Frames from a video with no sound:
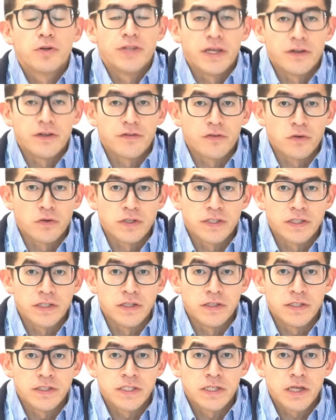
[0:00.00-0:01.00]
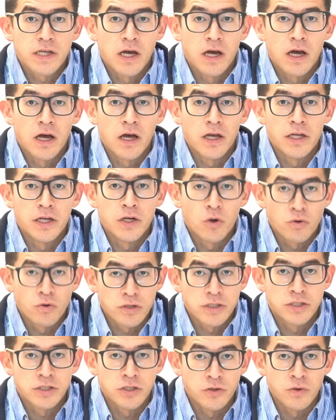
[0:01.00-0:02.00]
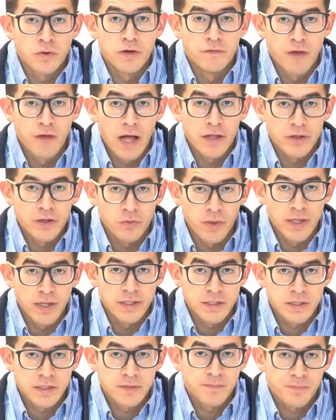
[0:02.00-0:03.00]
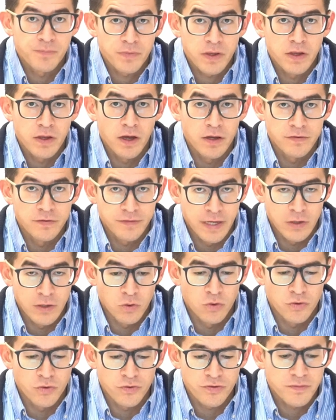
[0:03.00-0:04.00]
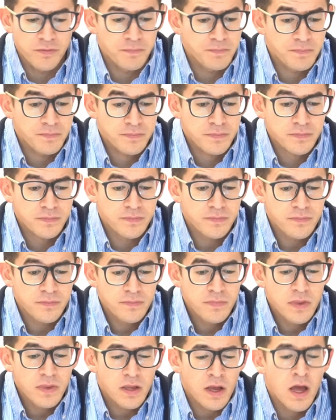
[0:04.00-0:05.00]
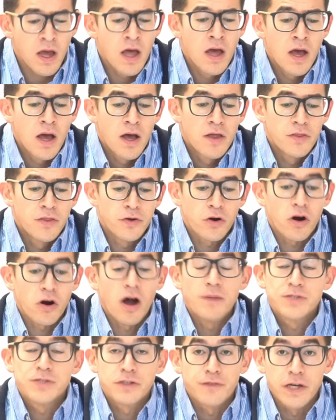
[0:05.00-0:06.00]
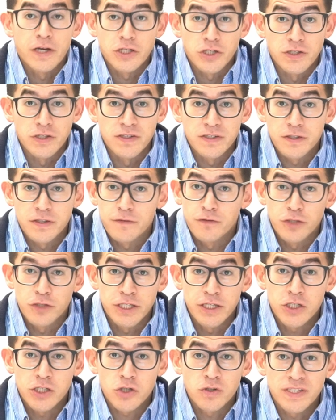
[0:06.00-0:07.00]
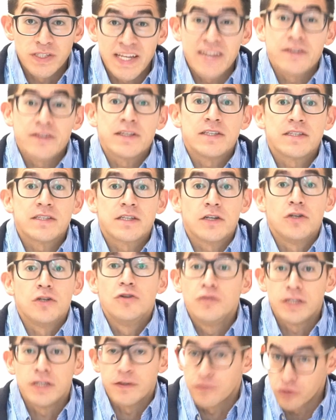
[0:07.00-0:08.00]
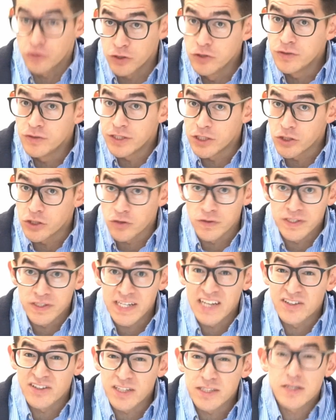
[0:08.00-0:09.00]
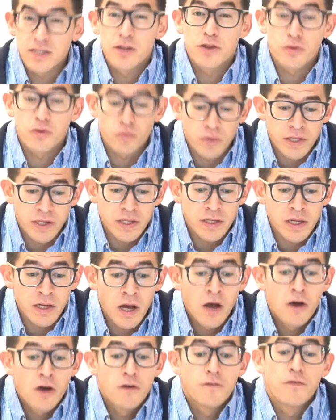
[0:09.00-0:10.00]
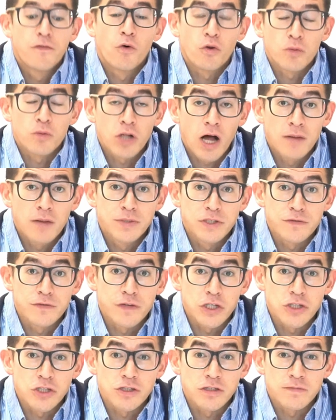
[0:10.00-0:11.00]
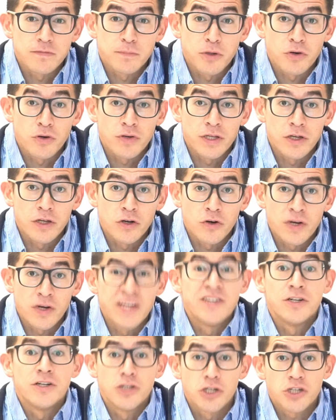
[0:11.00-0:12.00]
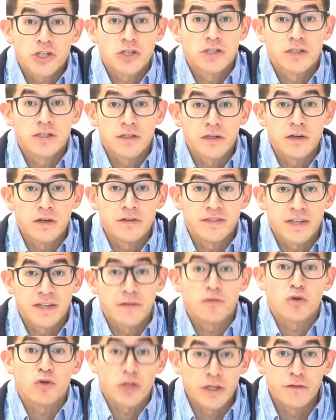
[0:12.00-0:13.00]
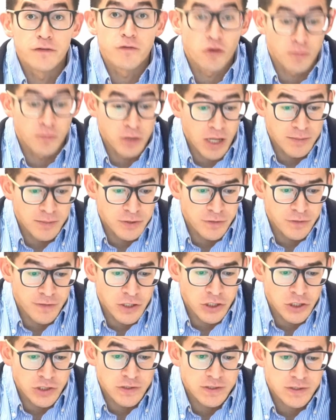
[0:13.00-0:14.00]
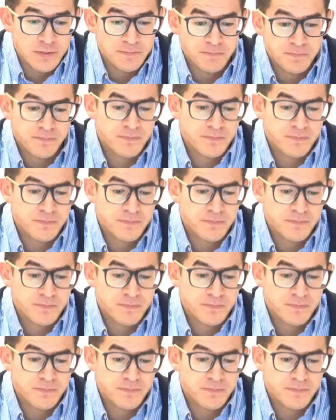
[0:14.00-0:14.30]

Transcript: data sources in order to evaluate stakeholders. There are observations for teachers, for new teachers, at least 3 formal observations per year, in addition to several informal observations.